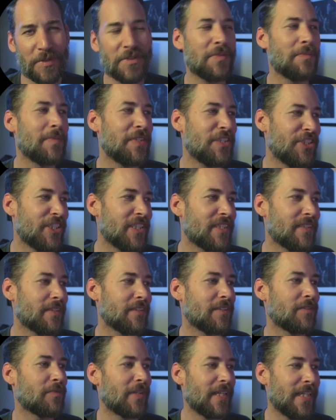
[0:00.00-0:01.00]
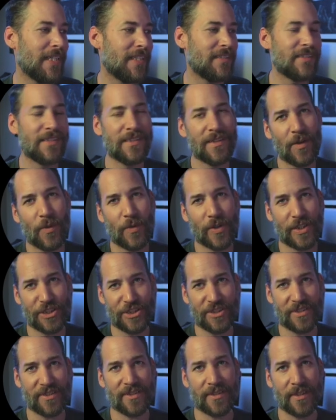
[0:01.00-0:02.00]
magentas, reds,
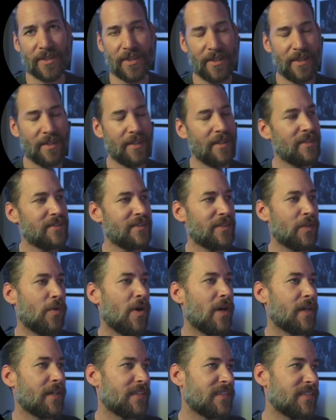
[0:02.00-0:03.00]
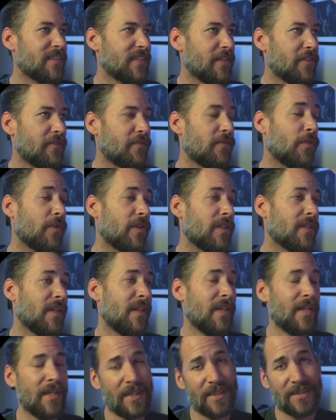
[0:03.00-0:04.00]
oranges, so on and so forth.
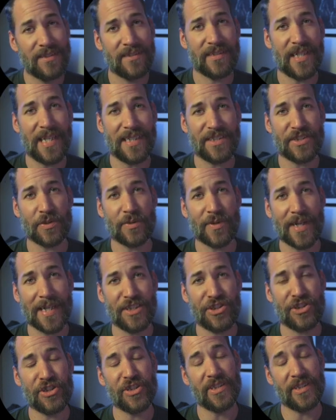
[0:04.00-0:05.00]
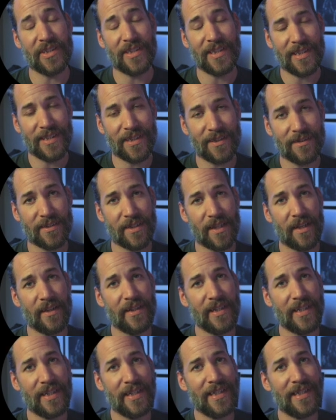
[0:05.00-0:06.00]
Saturation is
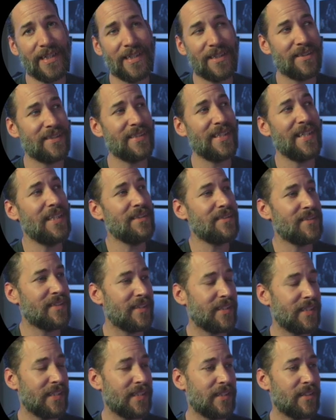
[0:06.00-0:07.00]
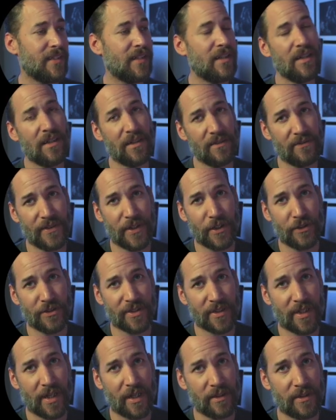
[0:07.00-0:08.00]
the intensity of
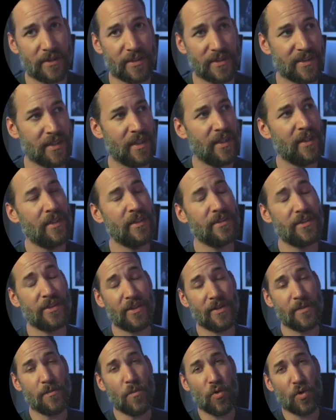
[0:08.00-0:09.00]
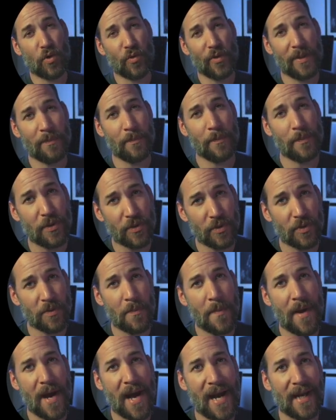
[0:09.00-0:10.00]
those colors. So the more we pull
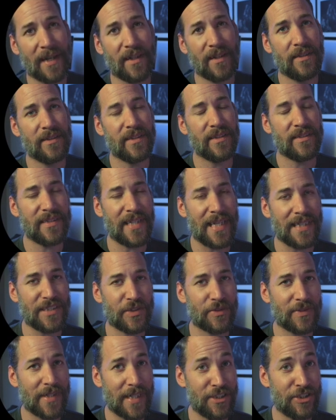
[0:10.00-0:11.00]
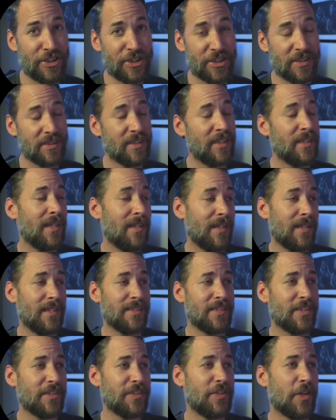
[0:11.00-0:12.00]
back the saturation,
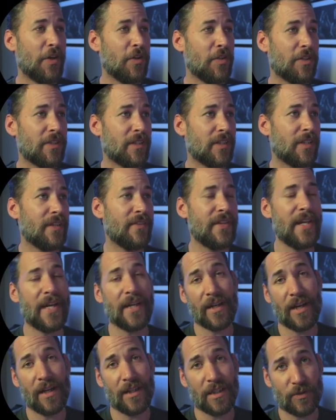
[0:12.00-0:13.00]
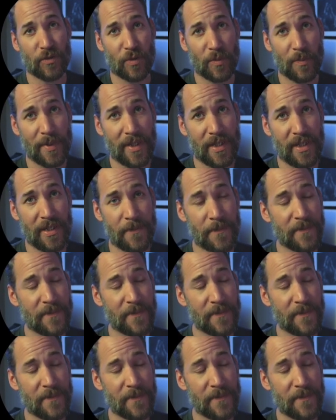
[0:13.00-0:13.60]
the duller that color will be.